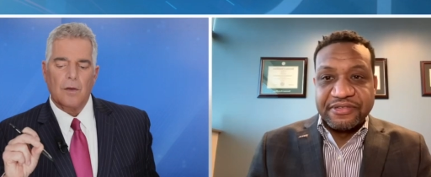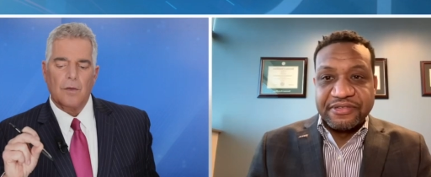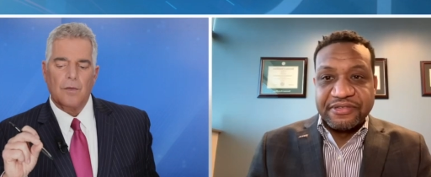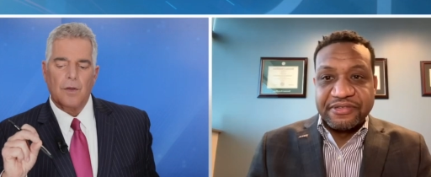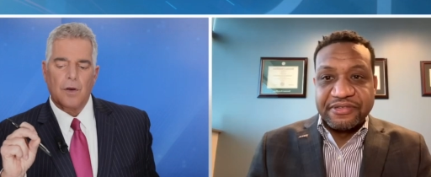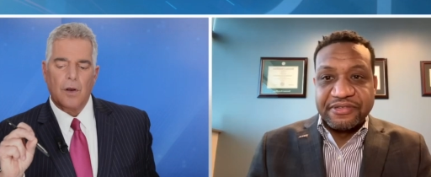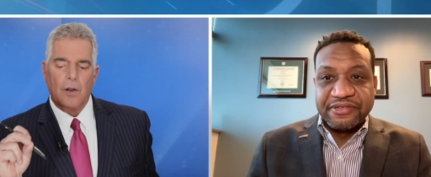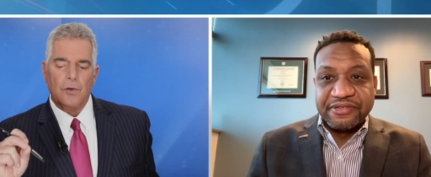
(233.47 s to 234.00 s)

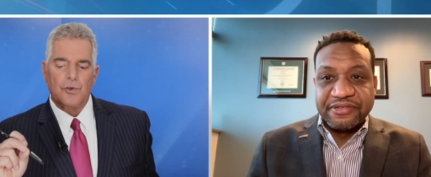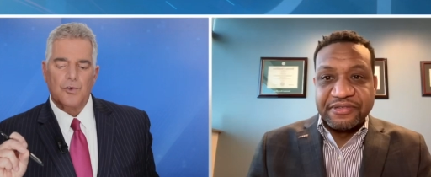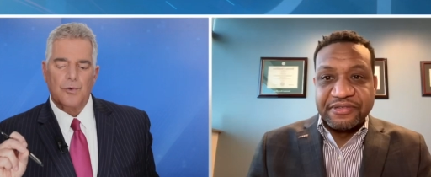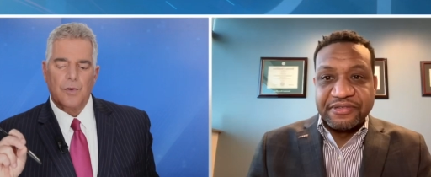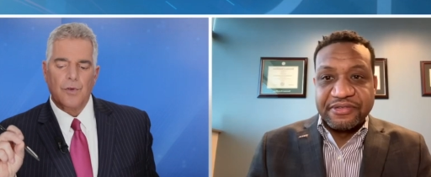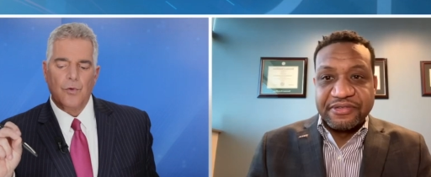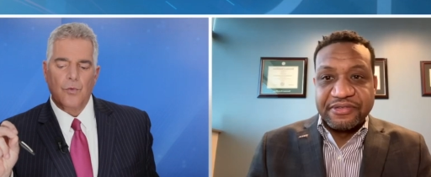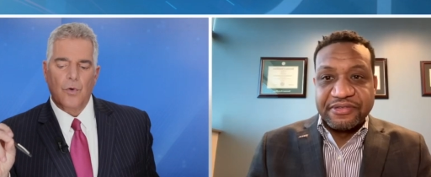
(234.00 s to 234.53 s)
Speaker 1: the
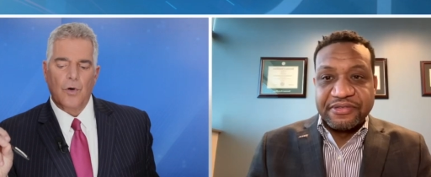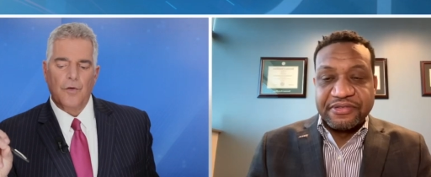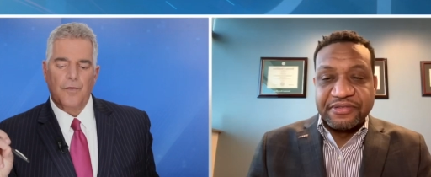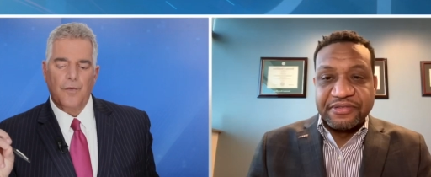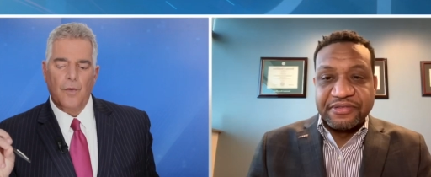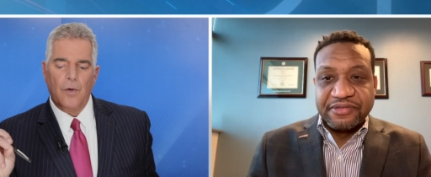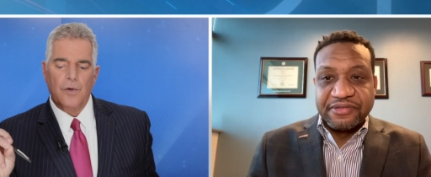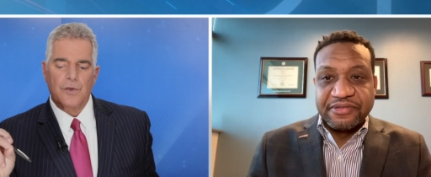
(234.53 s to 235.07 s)
culture and the
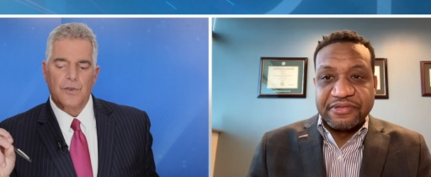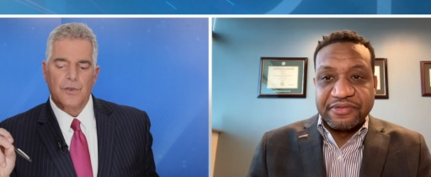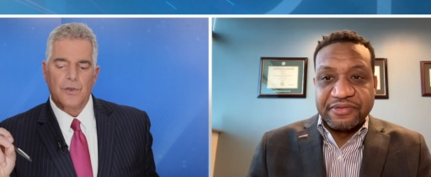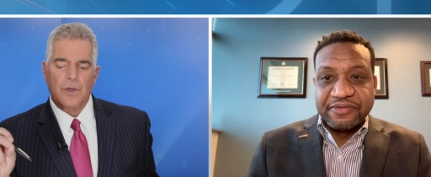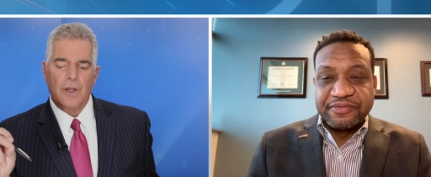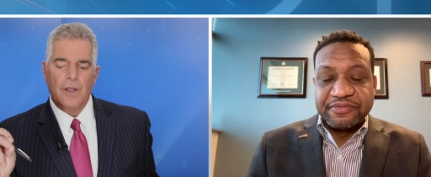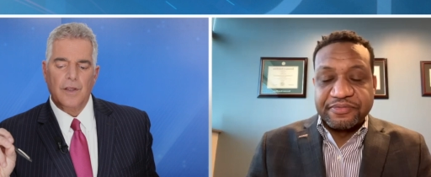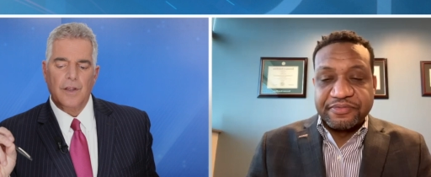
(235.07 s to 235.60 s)
workforce
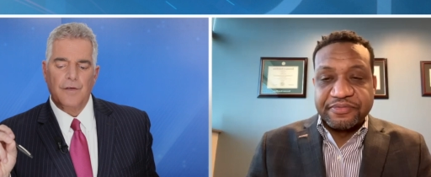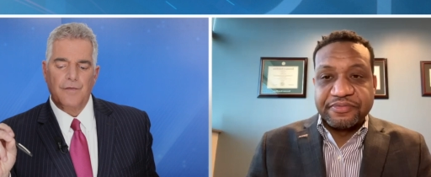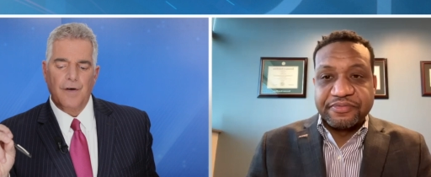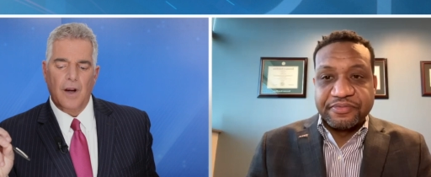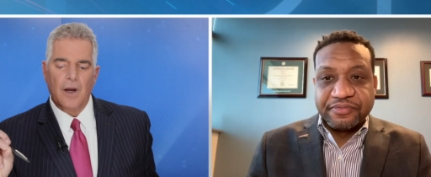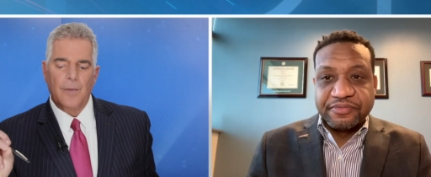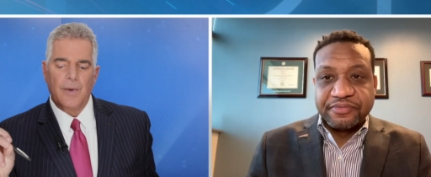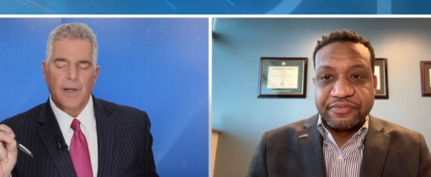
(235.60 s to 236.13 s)
and the
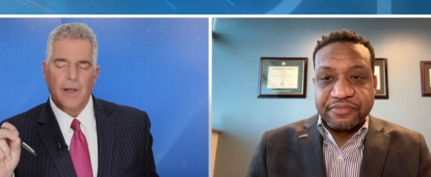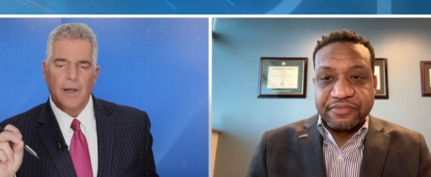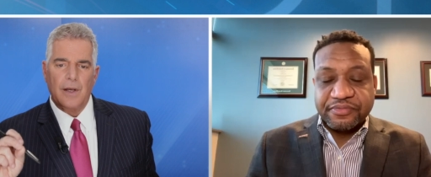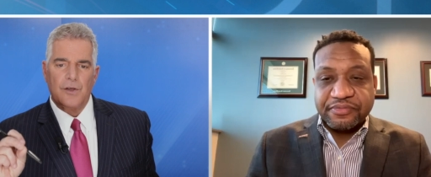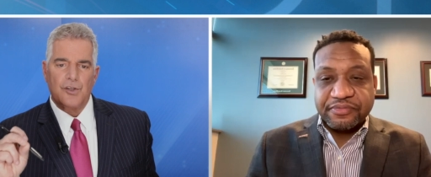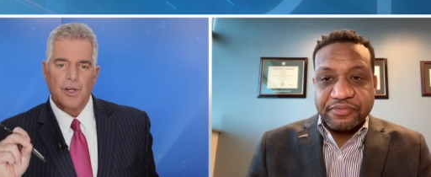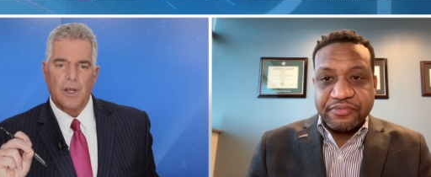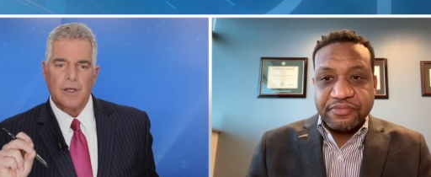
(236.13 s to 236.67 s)
environment
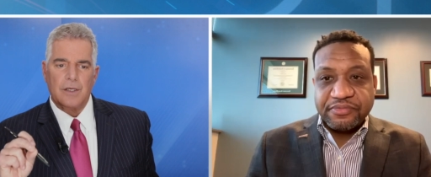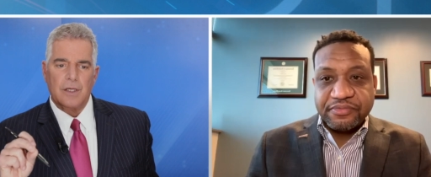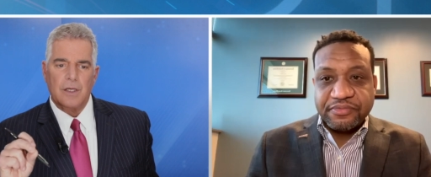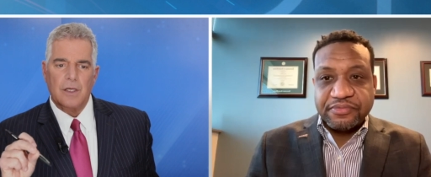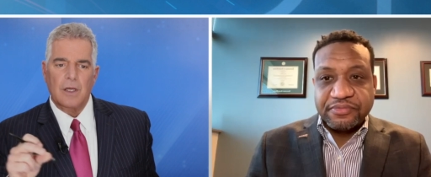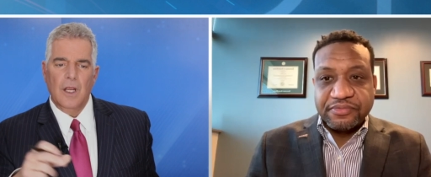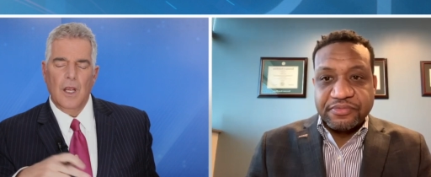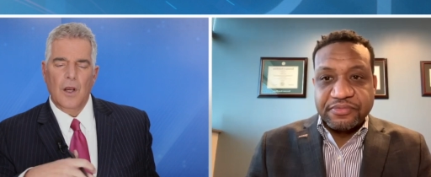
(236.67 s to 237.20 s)
in
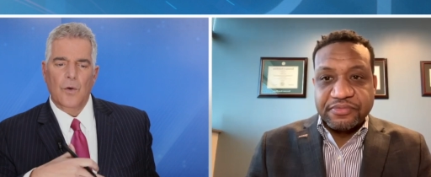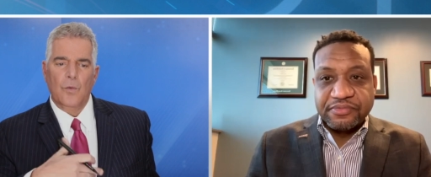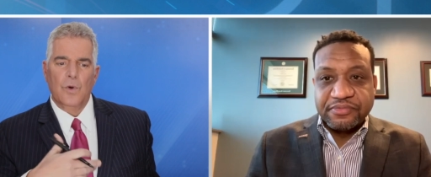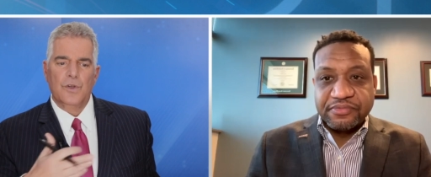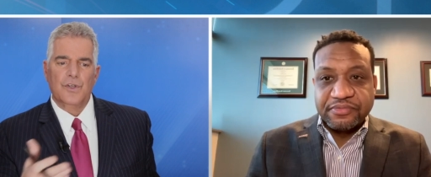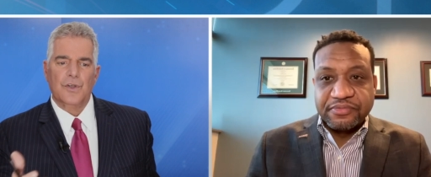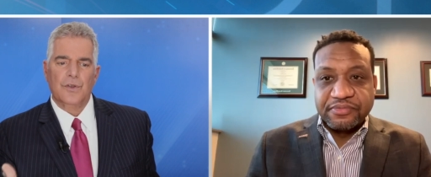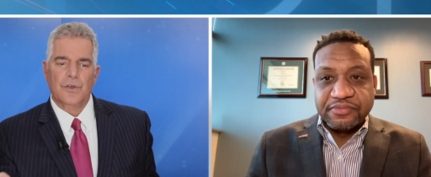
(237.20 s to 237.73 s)
NJIT,
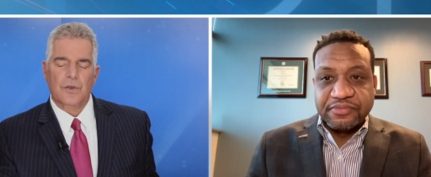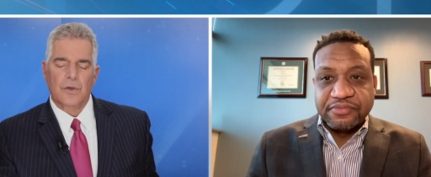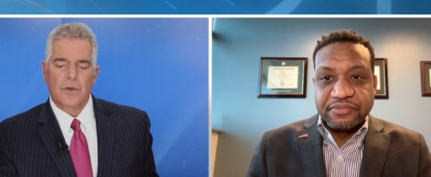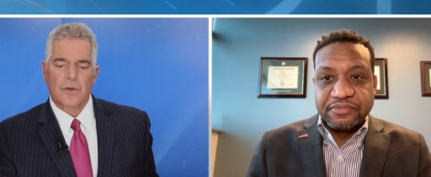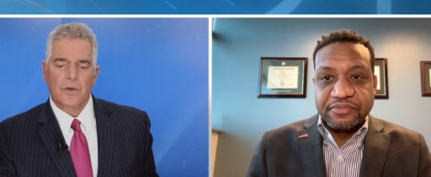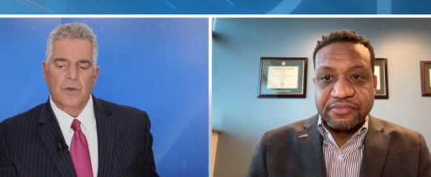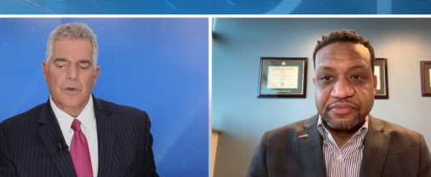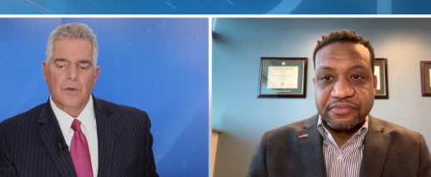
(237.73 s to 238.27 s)
which is
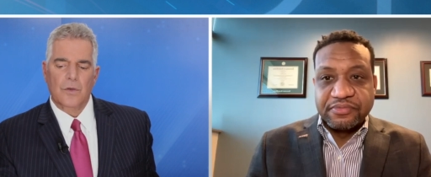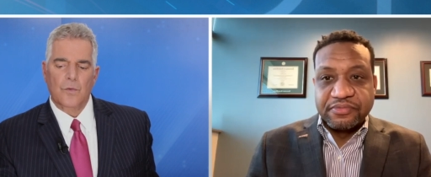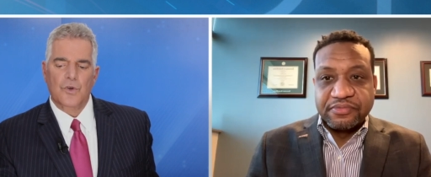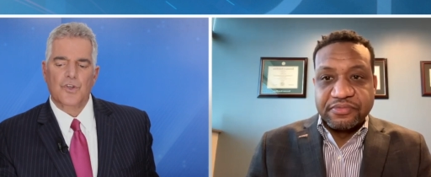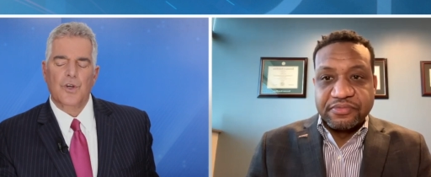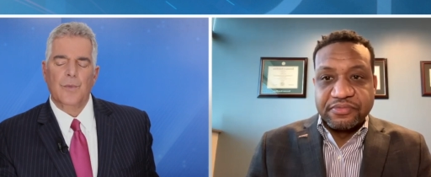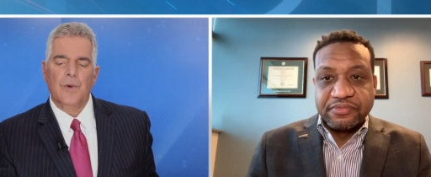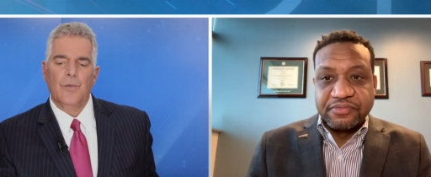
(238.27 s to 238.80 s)

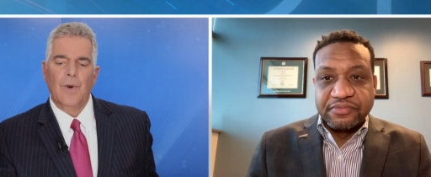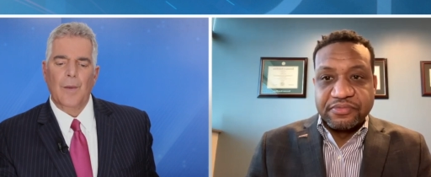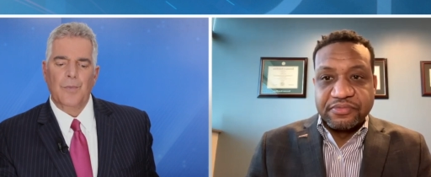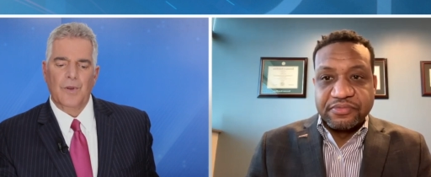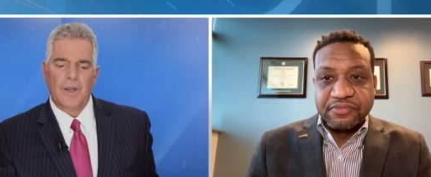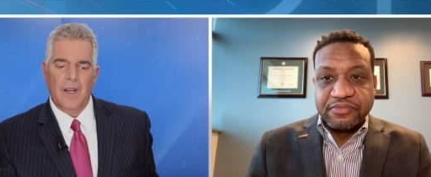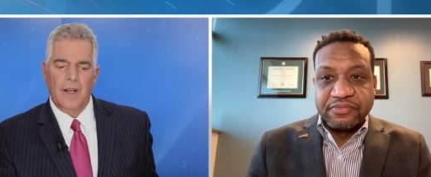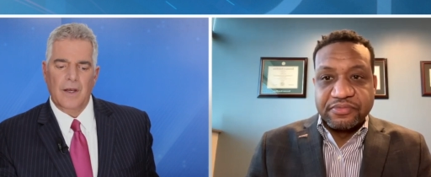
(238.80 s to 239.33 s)
which can be
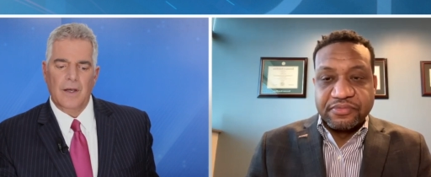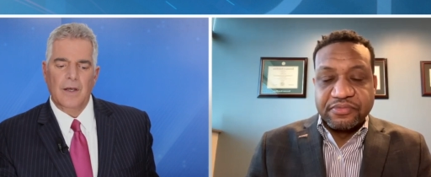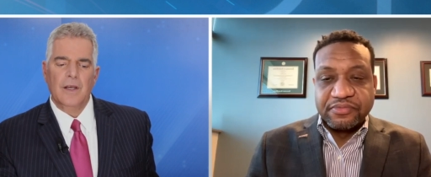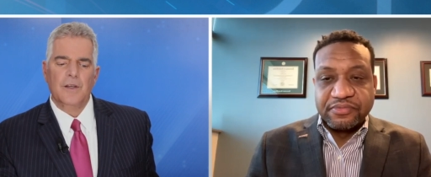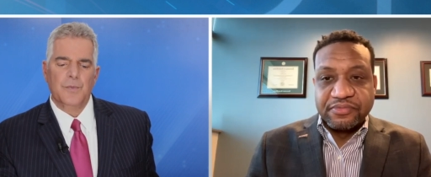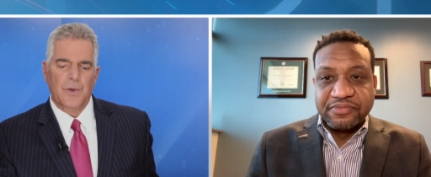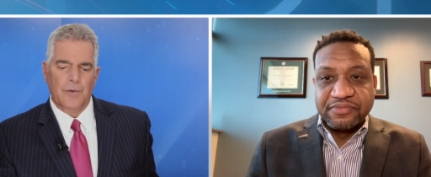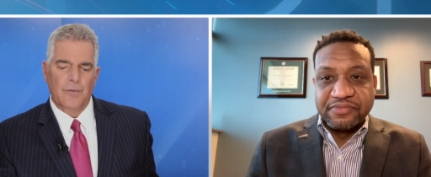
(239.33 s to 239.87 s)
replicated
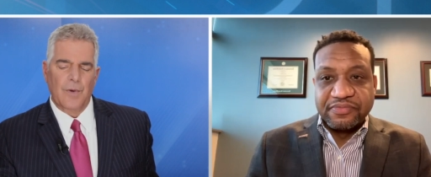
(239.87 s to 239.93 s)
and is being